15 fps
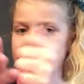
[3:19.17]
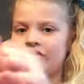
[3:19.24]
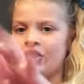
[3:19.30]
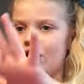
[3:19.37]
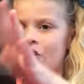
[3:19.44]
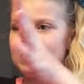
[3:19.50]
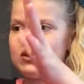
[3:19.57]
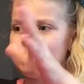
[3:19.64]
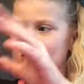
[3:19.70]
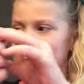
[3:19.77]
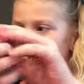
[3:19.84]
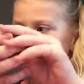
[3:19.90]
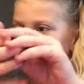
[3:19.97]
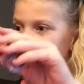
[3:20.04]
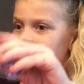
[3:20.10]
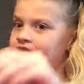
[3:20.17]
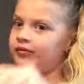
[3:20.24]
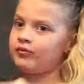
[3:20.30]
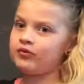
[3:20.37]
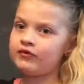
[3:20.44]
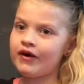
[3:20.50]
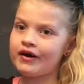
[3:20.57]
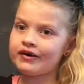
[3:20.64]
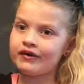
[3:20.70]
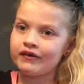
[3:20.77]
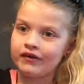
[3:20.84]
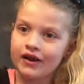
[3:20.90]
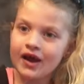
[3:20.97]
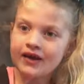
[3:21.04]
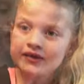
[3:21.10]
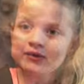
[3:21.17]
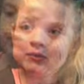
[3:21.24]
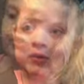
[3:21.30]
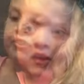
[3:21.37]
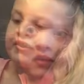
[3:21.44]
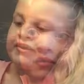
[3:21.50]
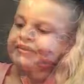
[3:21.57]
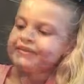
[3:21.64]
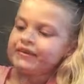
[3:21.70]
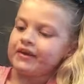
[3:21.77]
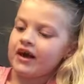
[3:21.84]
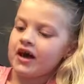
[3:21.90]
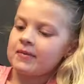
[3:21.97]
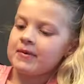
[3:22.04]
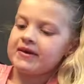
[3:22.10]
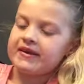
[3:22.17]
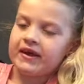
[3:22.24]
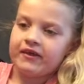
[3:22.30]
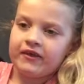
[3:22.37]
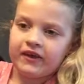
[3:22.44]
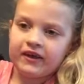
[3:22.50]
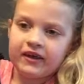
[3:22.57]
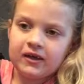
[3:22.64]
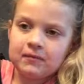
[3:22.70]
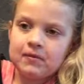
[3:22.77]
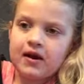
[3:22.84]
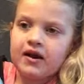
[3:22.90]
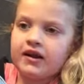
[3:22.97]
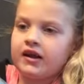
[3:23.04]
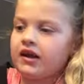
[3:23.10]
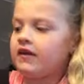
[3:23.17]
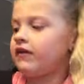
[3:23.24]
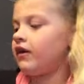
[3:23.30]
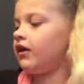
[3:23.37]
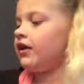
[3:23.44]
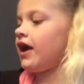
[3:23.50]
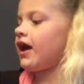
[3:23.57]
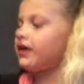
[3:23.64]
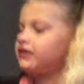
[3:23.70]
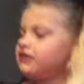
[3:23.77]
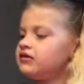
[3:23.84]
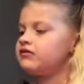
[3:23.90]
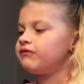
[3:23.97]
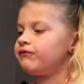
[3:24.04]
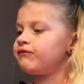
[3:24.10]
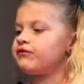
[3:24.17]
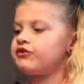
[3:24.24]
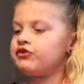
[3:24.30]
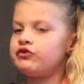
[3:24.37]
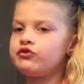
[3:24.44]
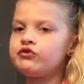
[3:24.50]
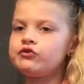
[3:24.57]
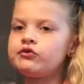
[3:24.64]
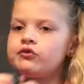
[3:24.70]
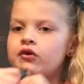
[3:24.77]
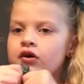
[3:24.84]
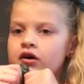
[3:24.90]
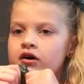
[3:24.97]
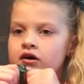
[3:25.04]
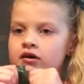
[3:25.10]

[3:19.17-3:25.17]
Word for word: So let's move on to the next so one. This slime is a thinking putty. In the next few,